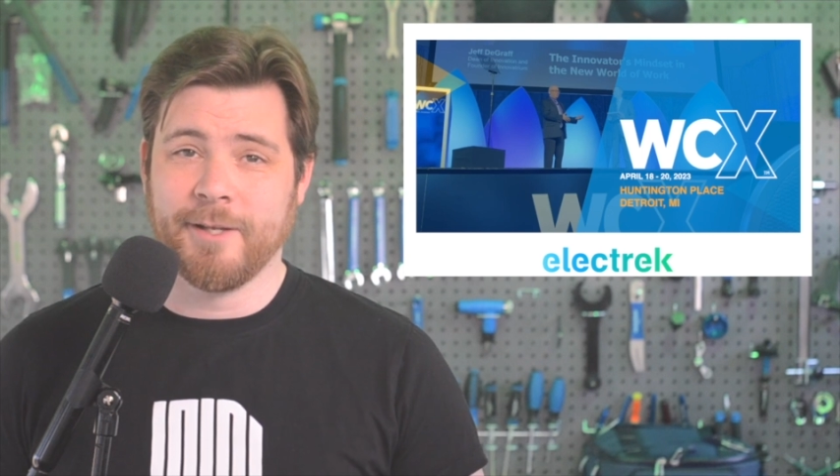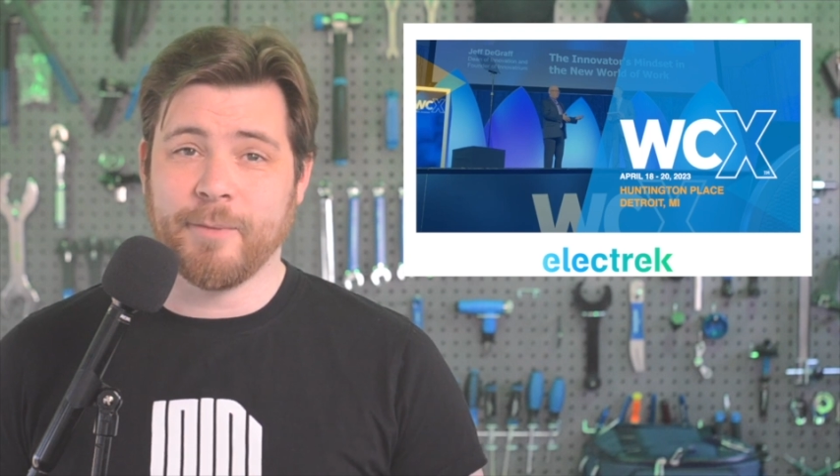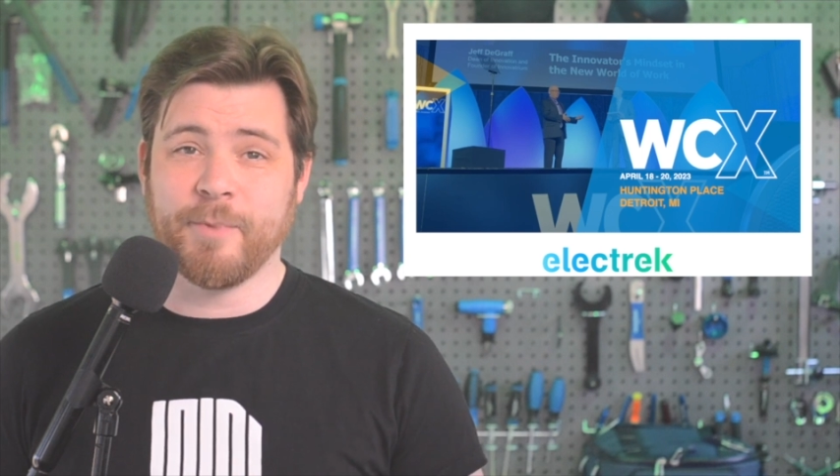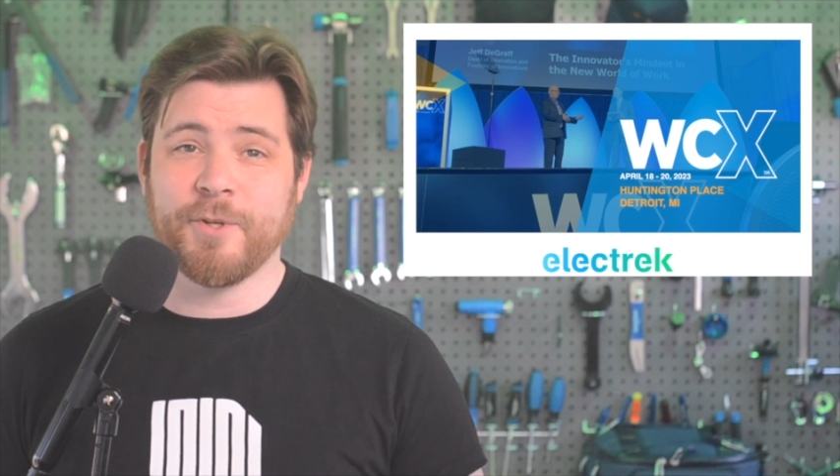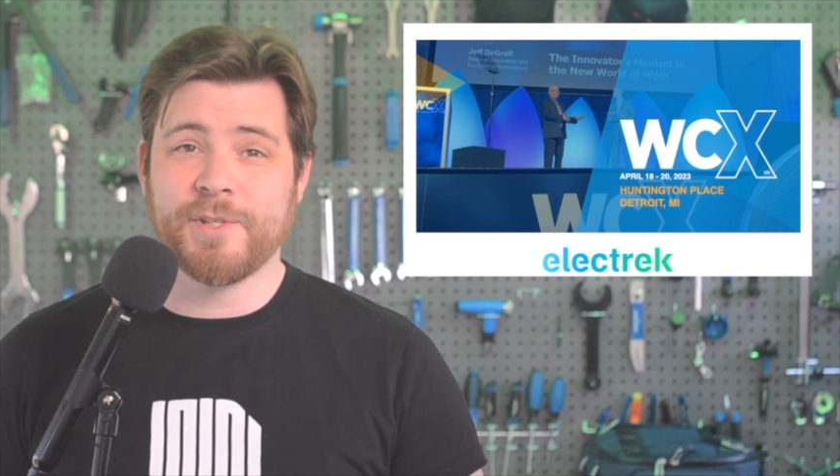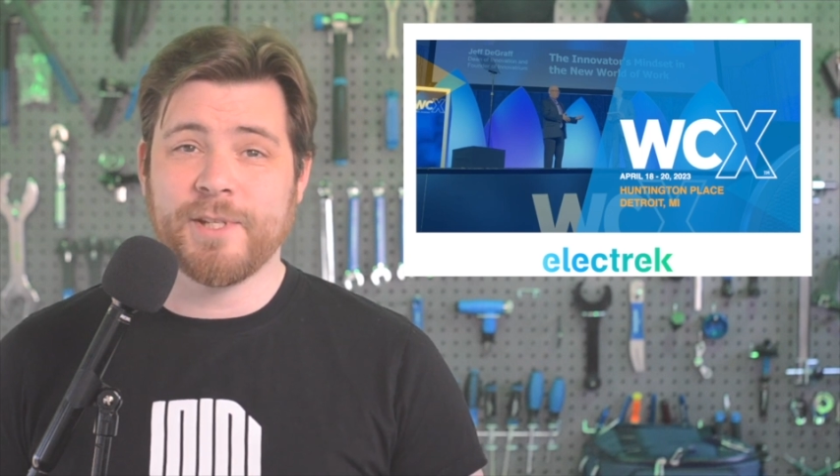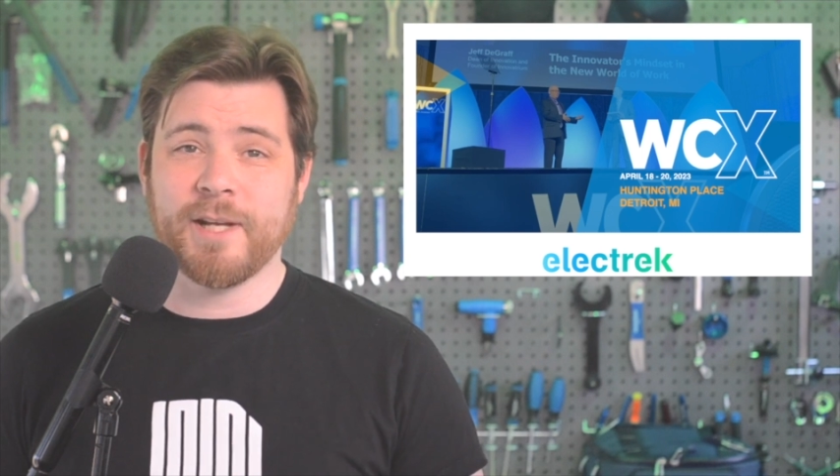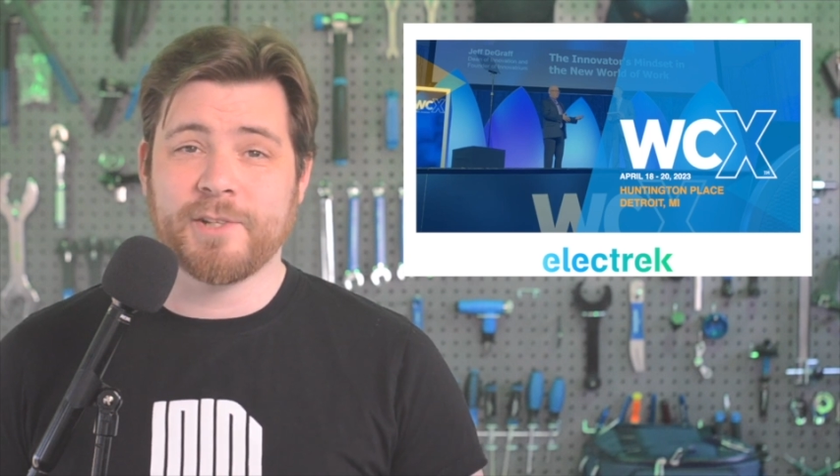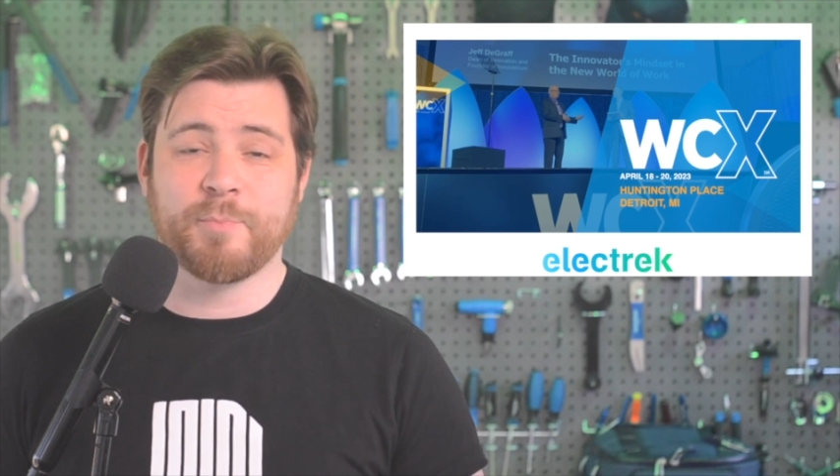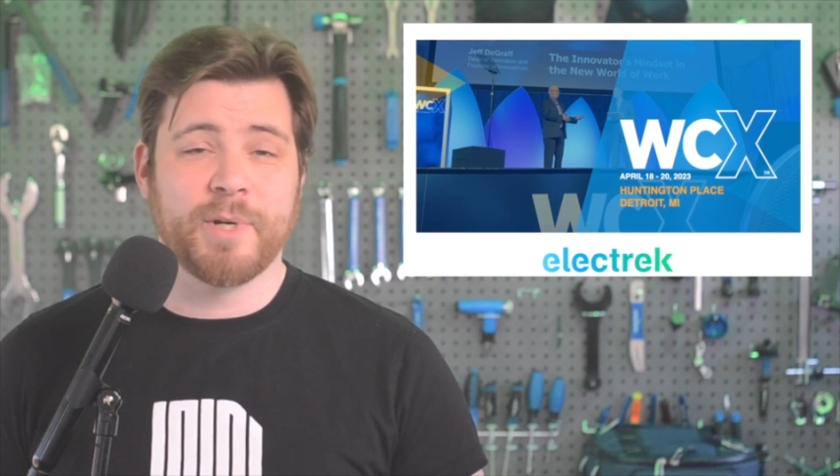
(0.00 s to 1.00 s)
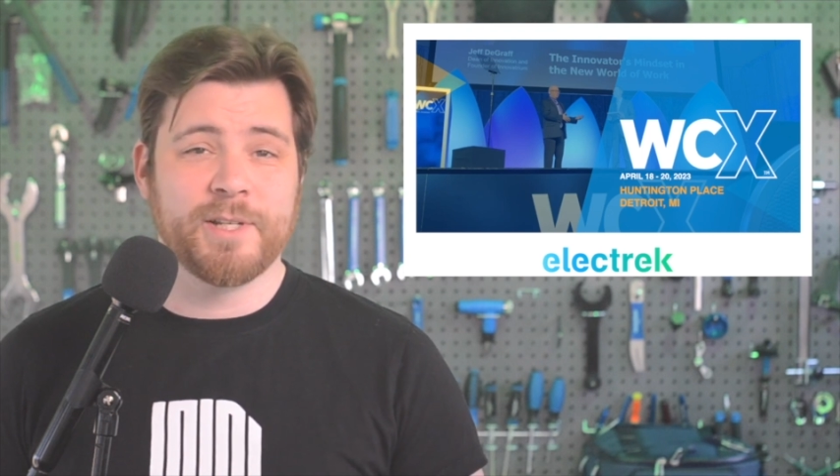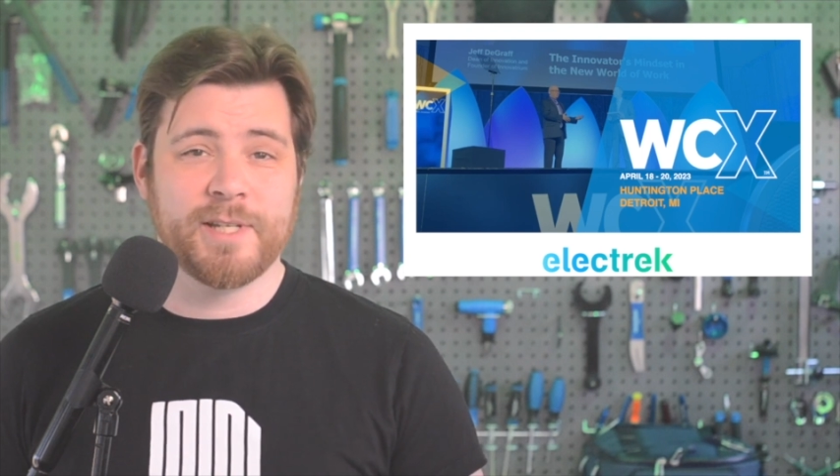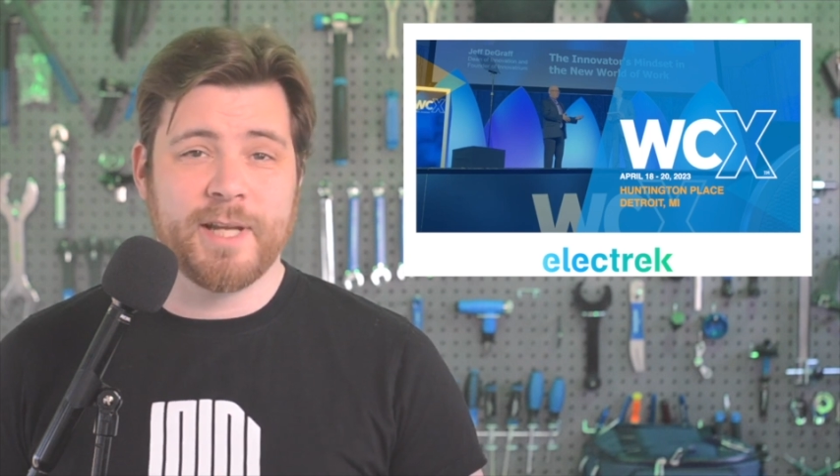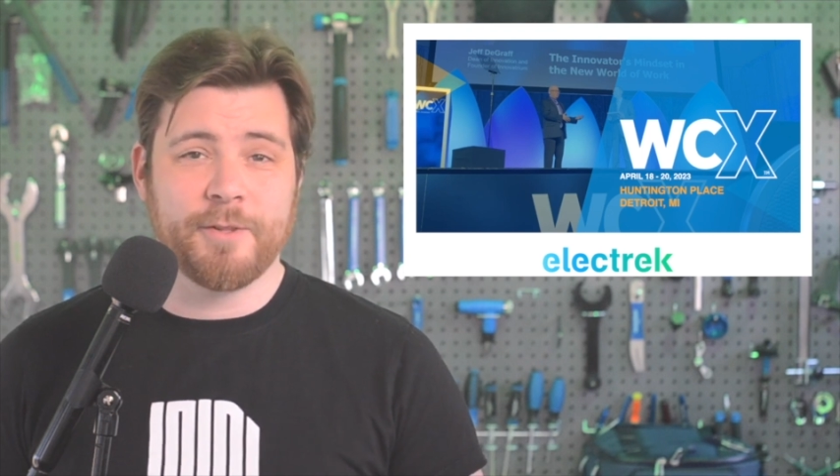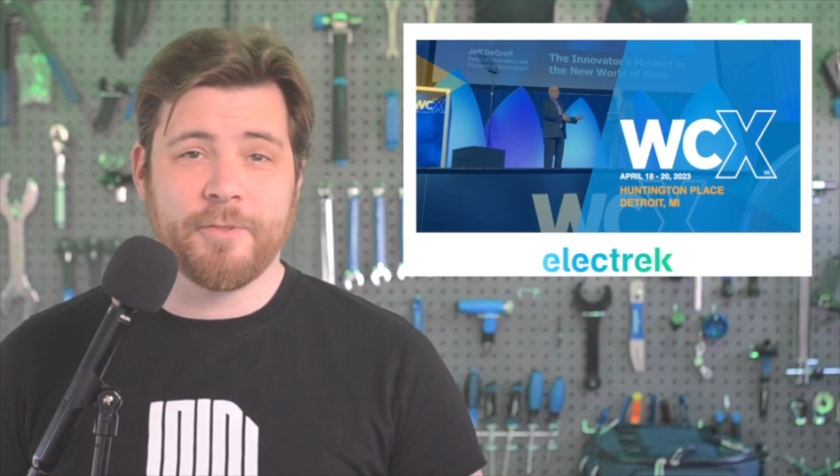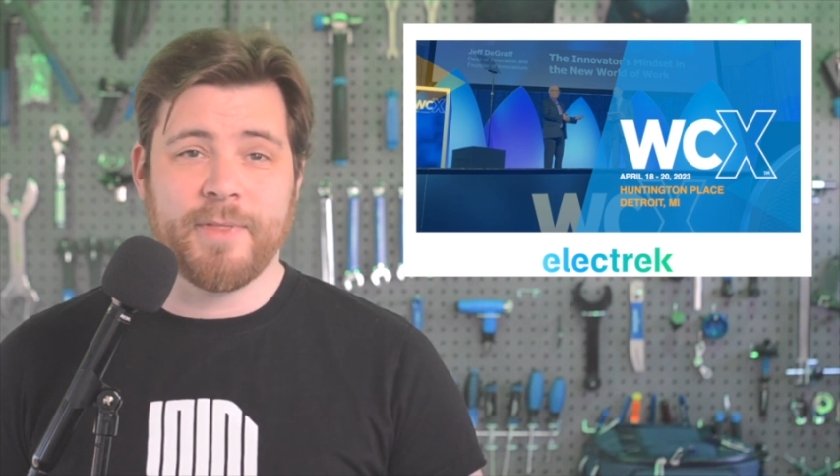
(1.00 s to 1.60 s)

WCX brings together